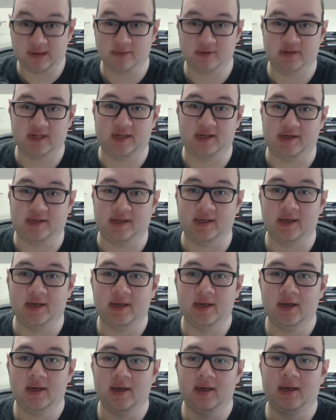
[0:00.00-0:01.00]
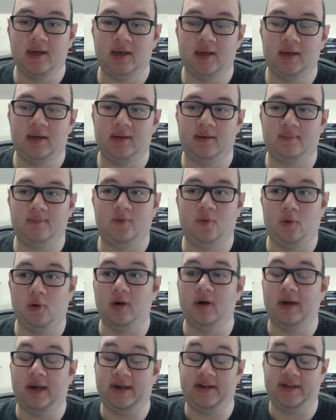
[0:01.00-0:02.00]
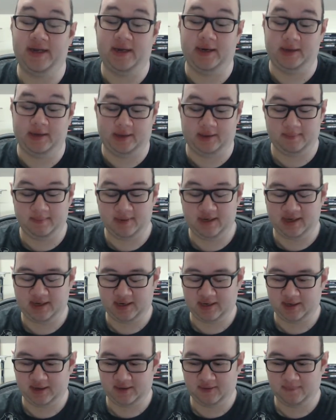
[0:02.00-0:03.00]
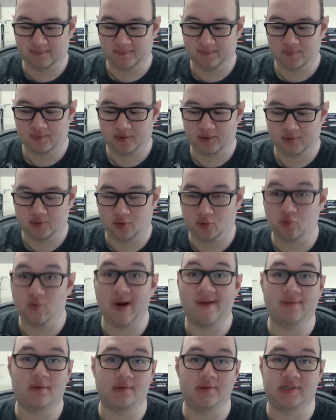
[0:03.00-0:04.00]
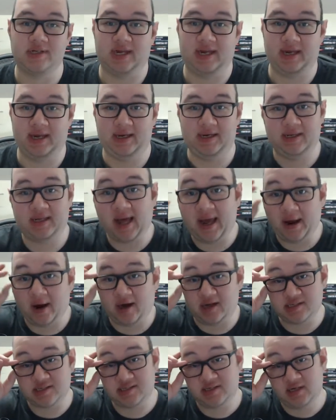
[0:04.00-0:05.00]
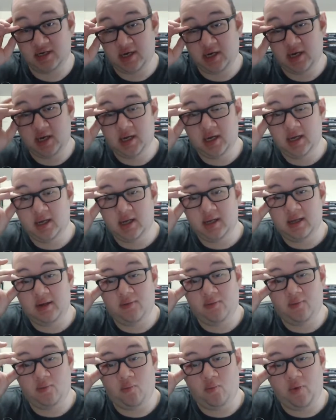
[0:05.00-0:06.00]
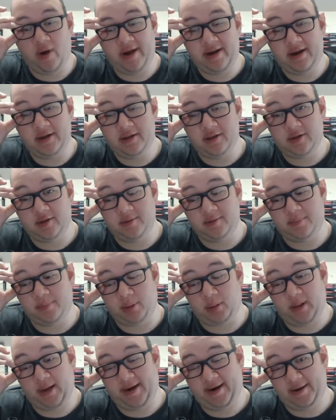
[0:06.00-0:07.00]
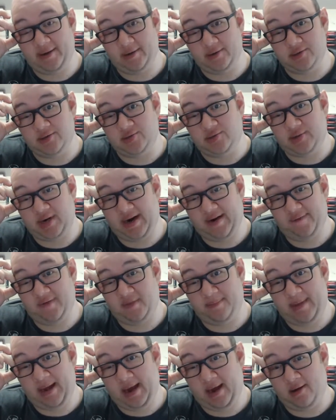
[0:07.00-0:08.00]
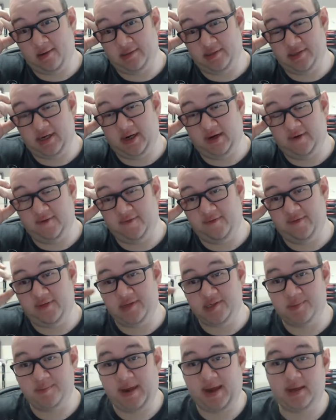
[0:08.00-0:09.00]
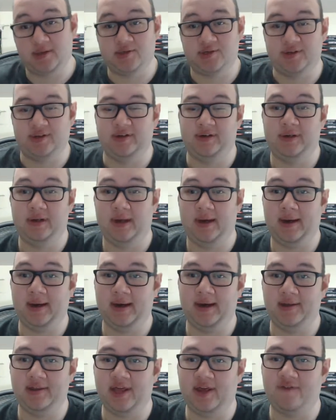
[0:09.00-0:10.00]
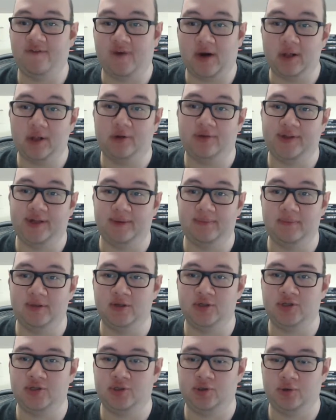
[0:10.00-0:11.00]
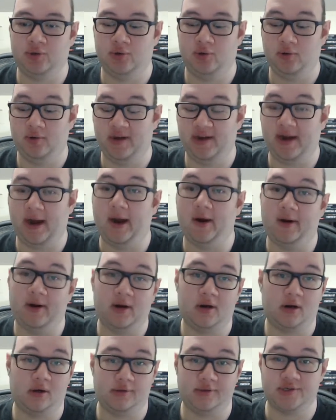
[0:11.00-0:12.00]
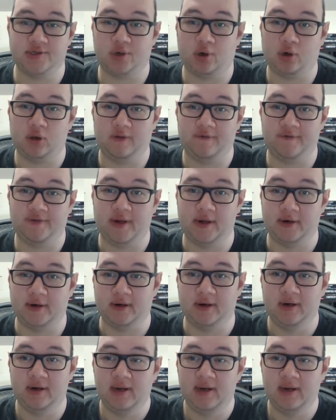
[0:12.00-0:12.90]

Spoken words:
deity. Or a deity who revels in chaos. When the players drive them out of this mansion, they follow them to an area called the Circle of Thunder,